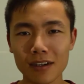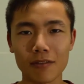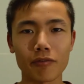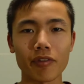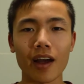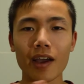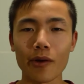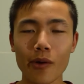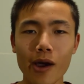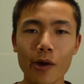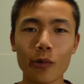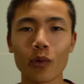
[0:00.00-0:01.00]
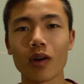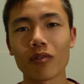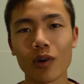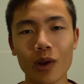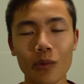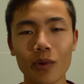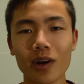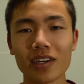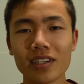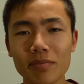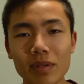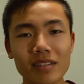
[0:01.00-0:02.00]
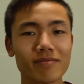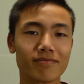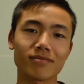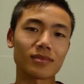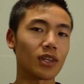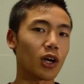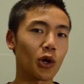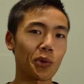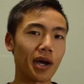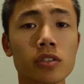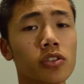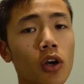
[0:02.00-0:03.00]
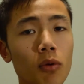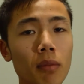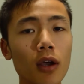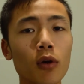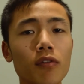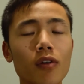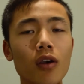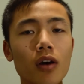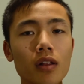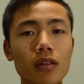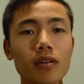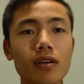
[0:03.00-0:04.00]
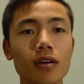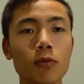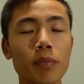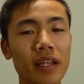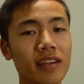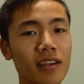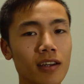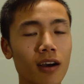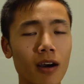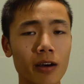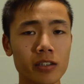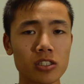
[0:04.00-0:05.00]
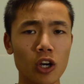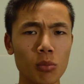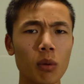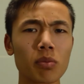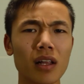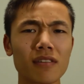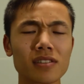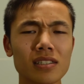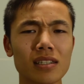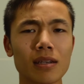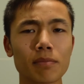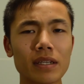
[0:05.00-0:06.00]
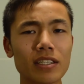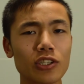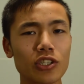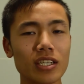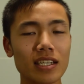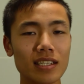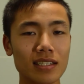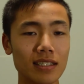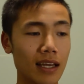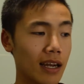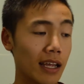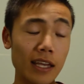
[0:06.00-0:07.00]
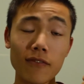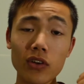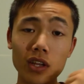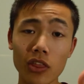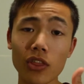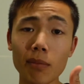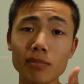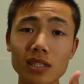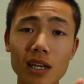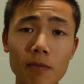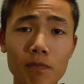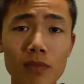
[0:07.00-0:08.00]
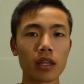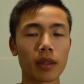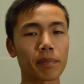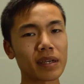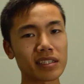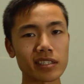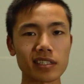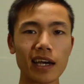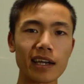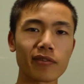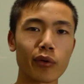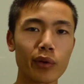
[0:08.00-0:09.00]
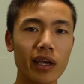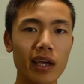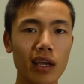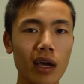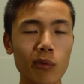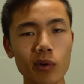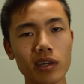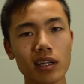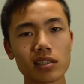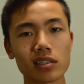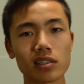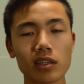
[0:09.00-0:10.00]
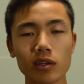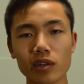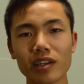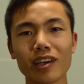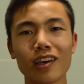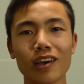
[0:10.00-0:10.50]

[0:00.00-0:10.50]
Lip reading: fly around wherever I wanted, but oh well. So my overall opinion on Scarborough Bluffs beach is that I give it a thumbs up. The beach is kind of okay. I wouldn't necessarily